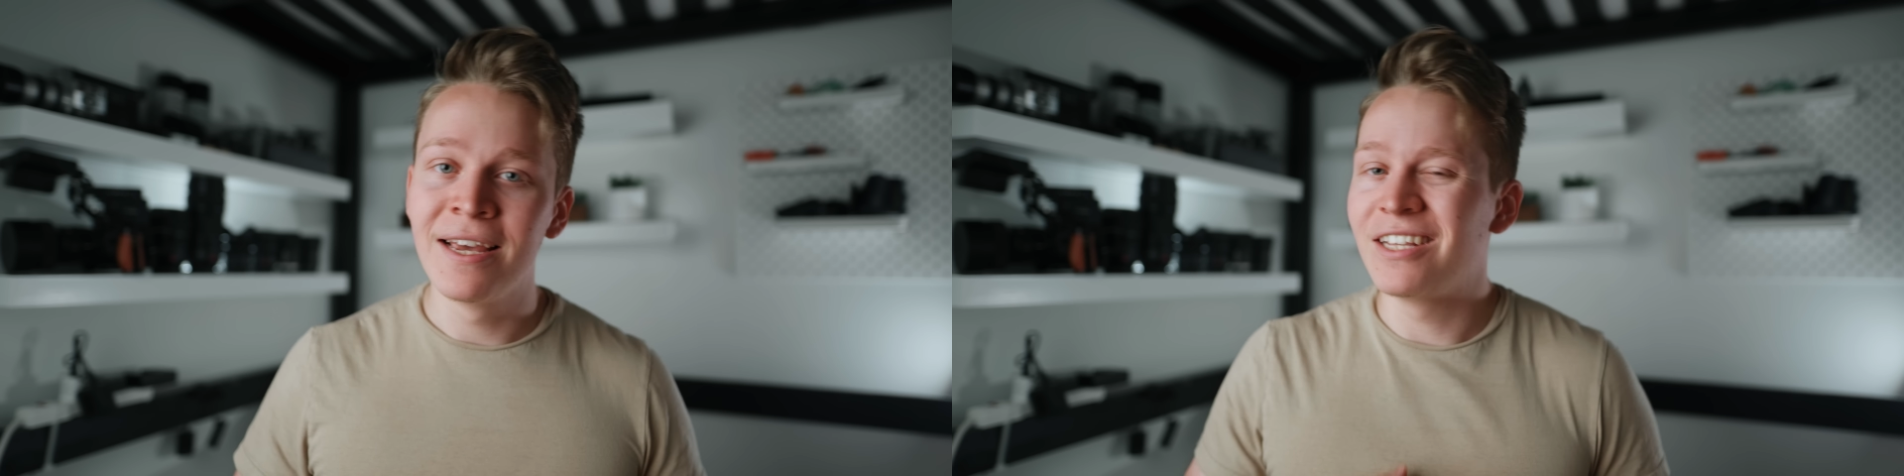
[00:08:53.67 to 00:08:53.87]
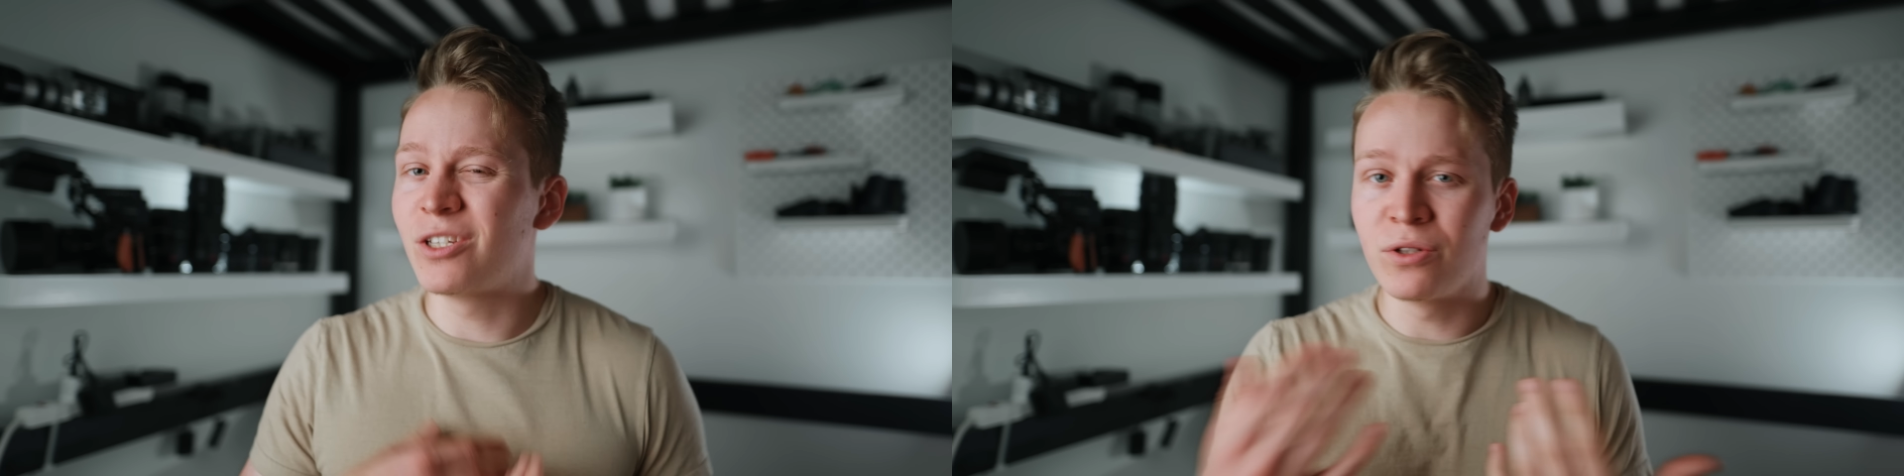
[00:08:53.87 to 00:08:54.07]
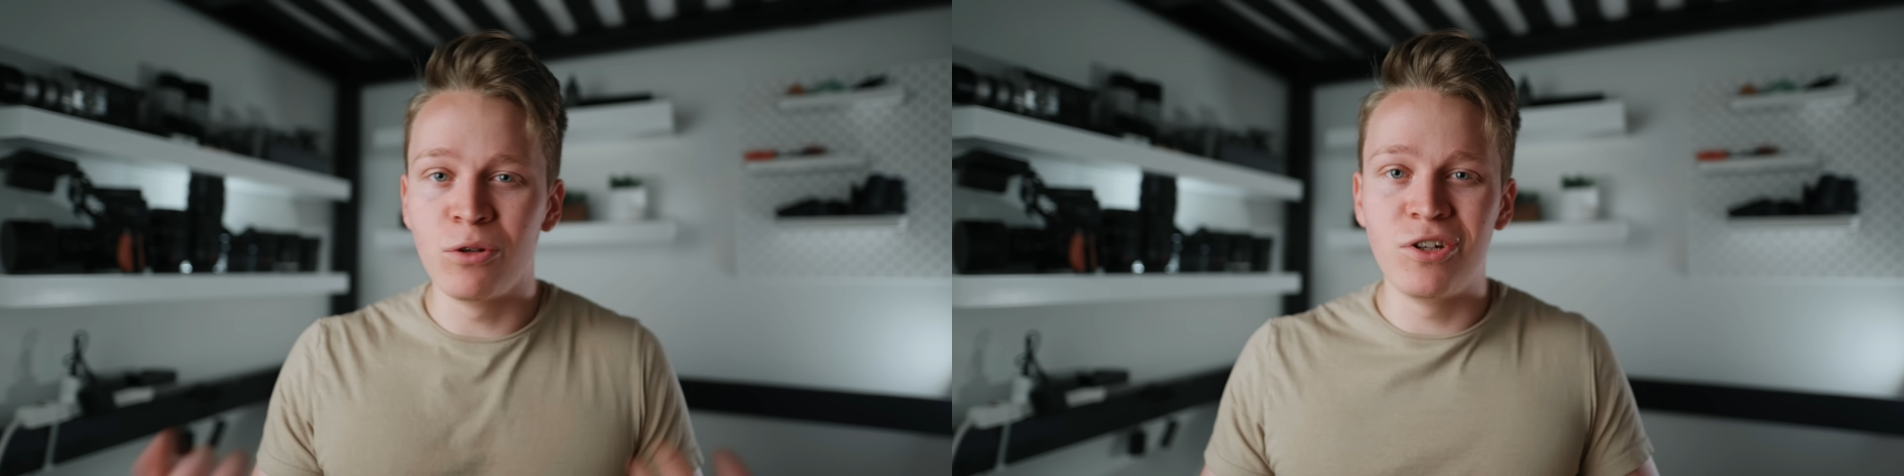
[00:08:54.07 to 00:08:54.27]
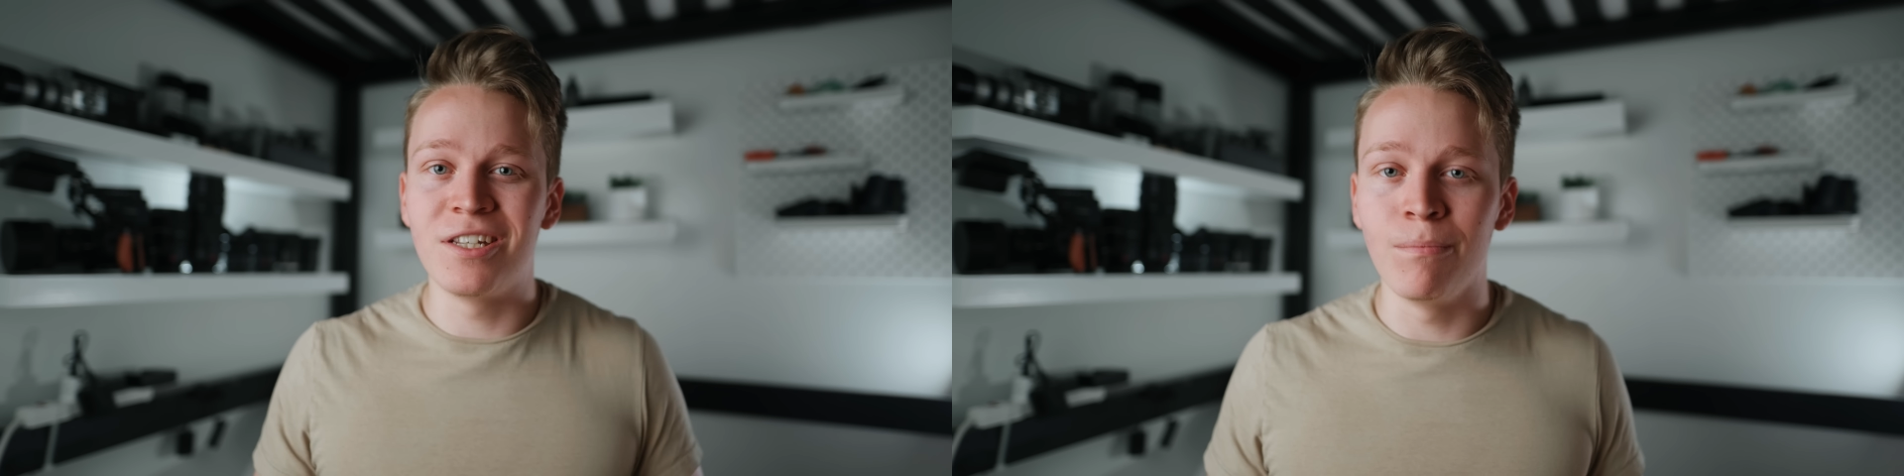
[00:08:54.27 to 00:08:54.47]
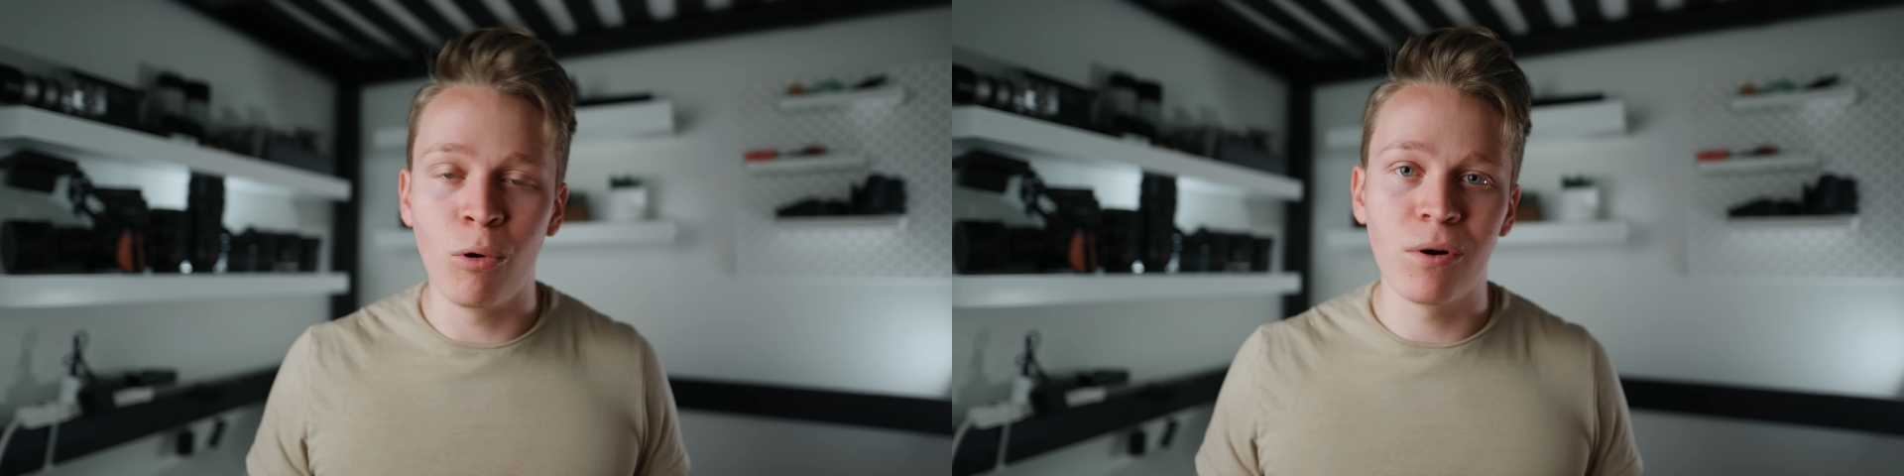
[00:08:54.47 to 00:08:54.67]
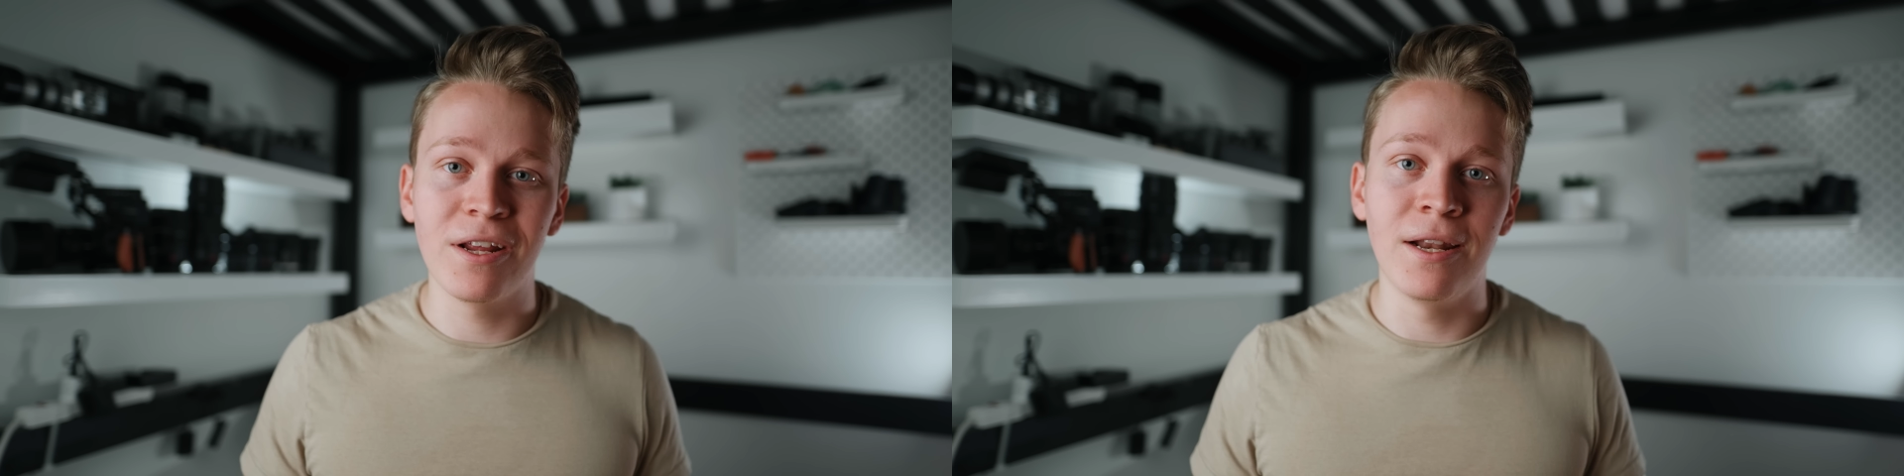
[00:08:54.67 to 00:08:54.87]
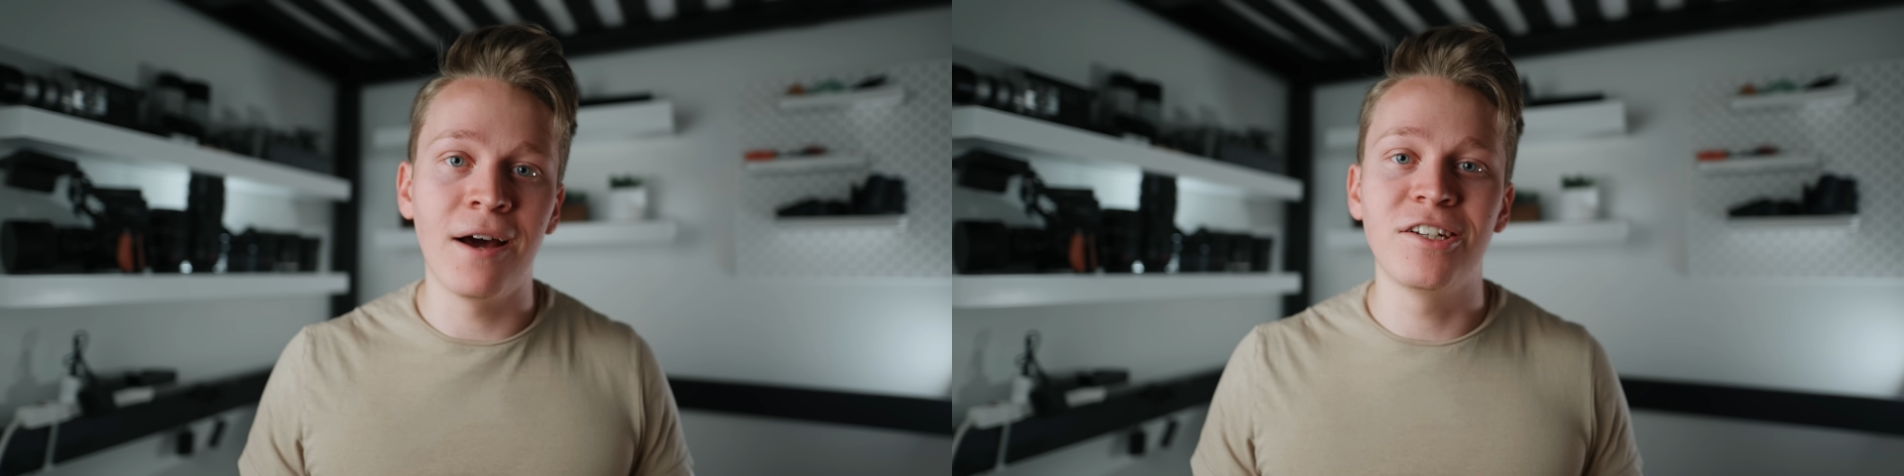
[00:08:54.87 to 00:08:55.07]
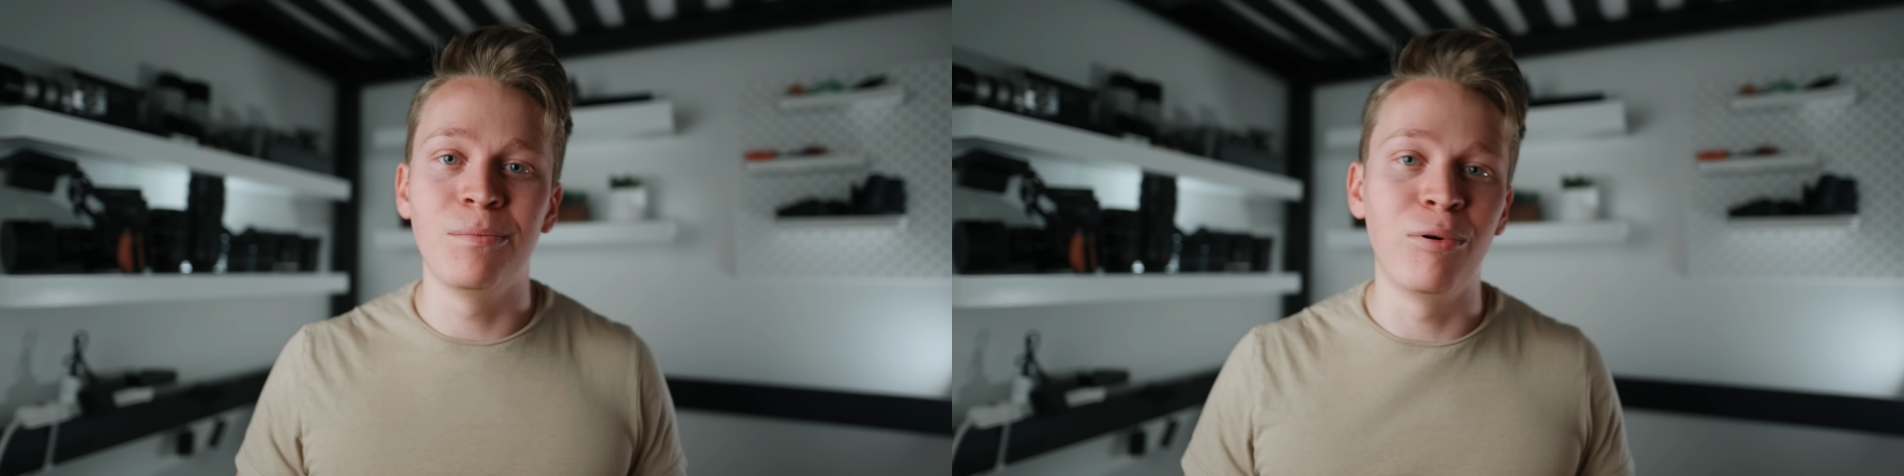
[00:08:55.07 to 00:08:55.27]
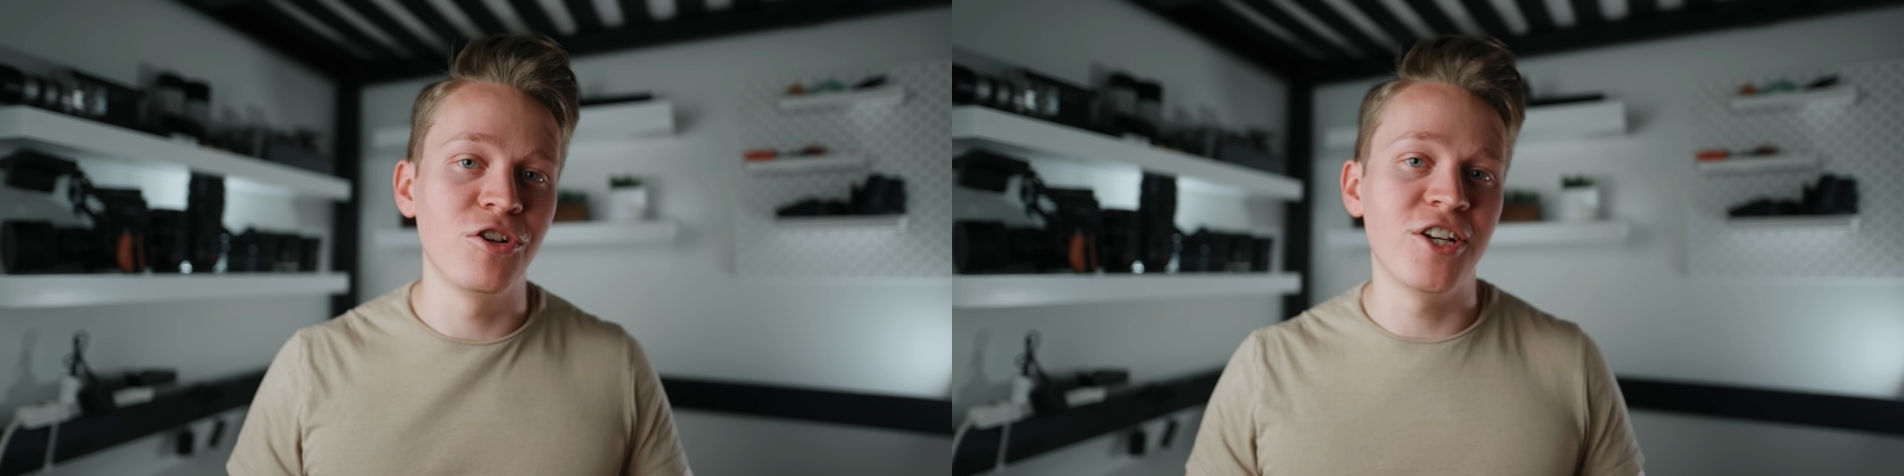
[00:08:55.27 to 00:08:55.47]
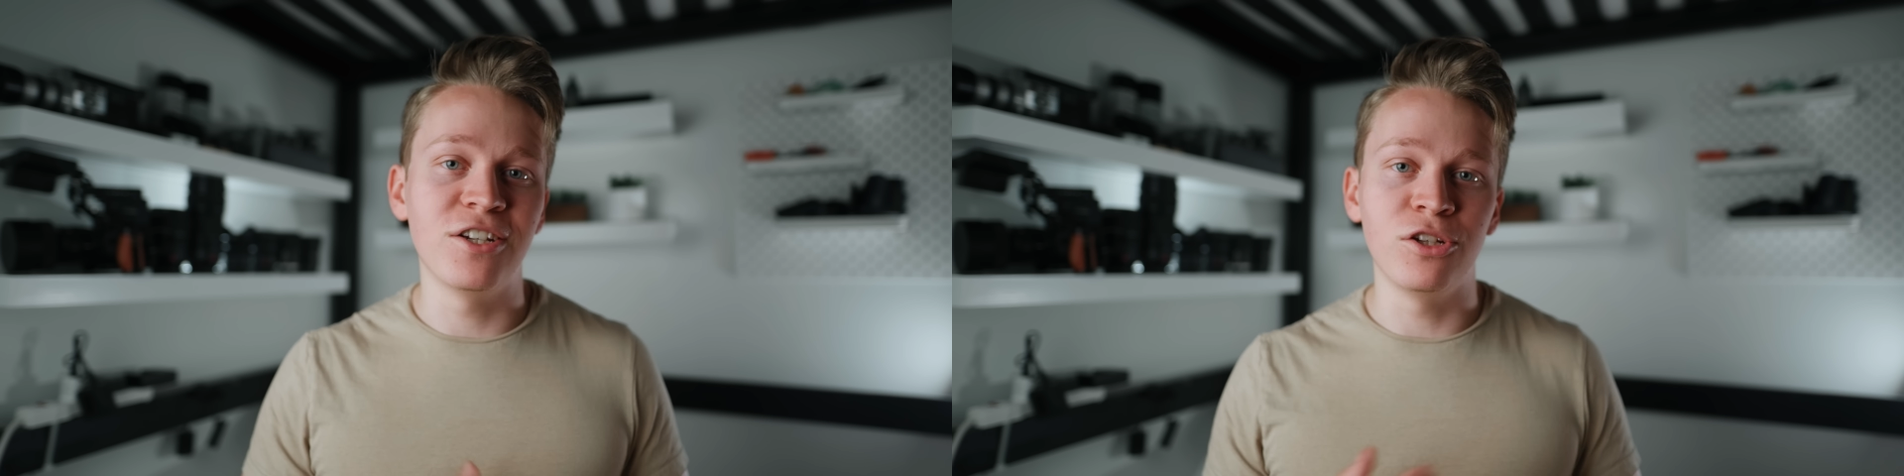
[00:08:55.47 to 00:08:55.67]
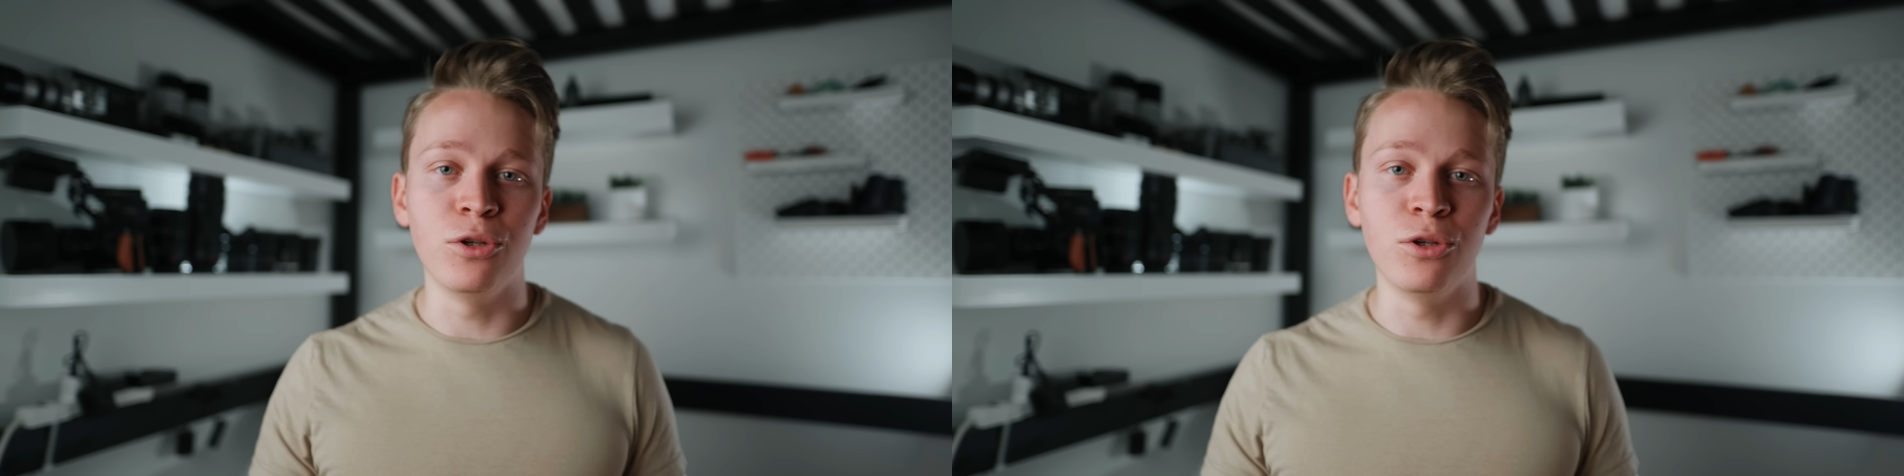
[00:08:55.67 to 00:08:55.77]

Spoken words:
It's also just important not to push it